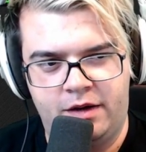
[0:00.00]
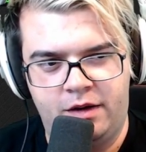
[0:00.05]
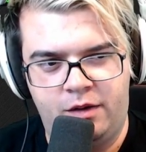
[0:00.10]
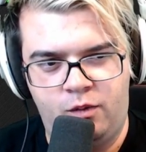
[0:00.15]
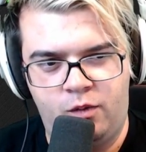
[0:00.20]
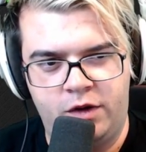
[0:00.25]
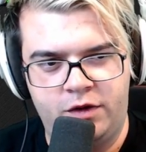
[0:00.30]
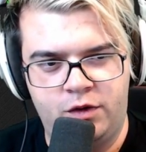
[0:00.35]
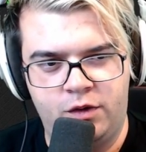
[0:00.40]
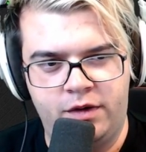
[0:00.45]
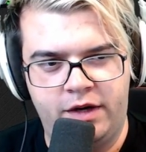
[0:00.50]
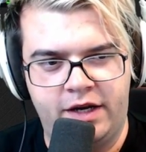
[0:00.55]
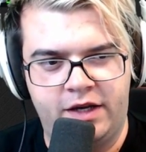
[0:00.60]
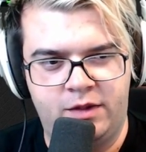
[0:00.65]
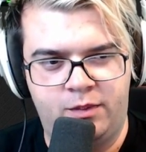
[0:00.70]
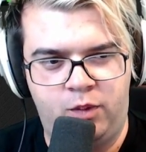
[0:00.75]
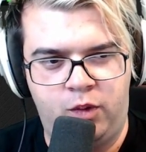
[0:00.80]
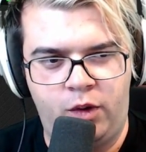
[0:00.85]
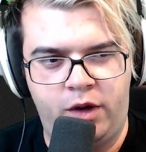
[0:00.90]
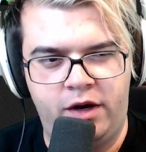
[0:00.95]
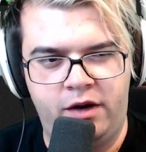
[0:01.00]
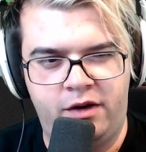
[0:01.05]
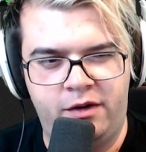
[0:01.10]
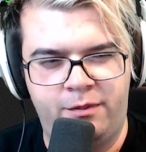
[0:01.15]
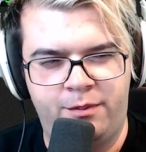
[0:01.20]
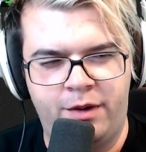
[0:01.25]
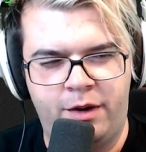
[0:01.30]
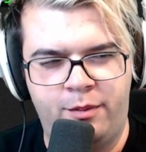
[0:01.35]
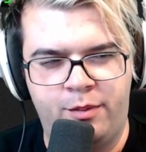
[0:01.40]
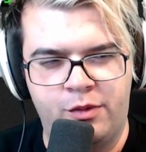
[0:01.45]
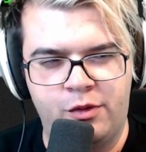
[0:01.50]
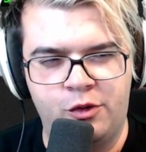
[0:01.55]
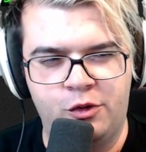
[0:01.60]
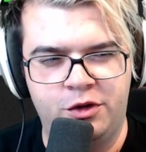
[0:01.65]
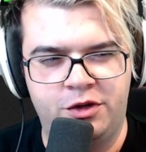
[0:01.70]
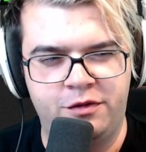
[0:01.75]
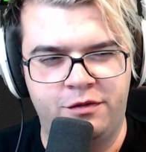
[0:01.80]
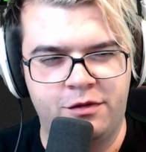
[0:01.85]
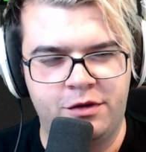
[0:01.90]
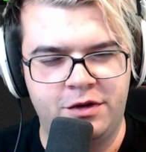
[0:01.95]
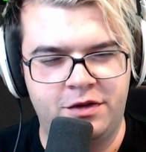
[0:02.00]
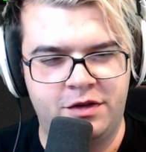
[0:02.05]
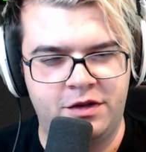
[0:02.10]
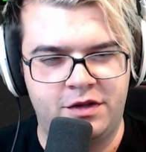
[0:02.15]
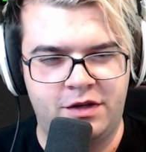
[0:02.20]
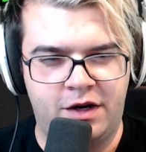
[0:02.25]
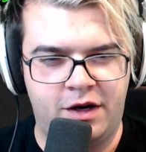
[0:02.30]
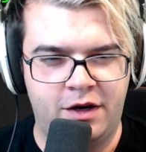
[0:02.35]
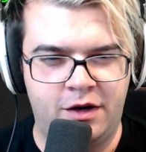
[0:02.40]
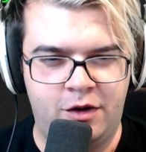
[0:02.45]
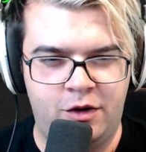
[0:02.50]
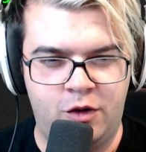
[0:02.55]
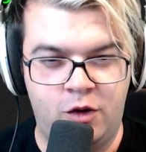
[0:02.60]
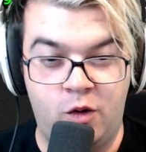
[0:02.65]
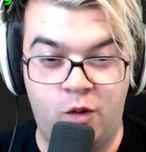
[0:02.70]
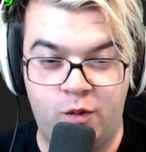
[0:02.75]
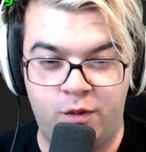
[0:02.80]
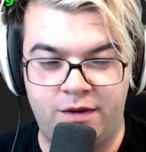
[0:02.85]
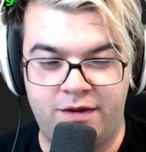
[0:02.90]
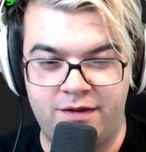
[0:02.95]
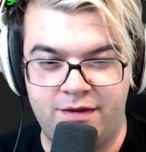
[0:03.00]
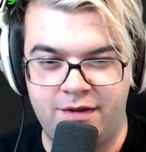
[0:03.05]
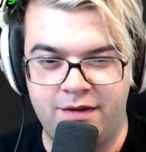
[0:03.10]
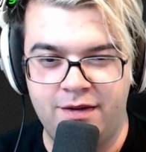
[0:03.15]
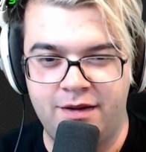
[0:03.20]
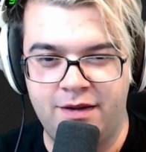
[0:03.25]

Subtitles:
What's your exploitative approach versus unknowns?